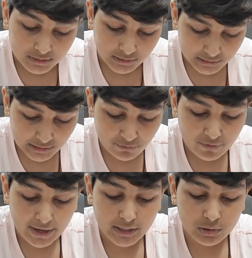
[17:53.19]

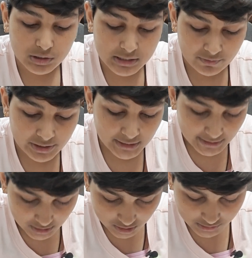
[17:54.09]
35 to 70
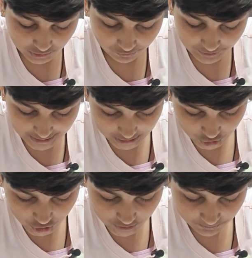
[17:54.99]
years of
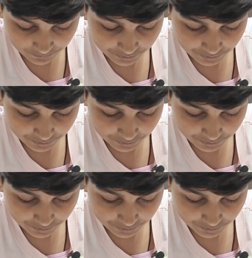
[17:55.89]
age.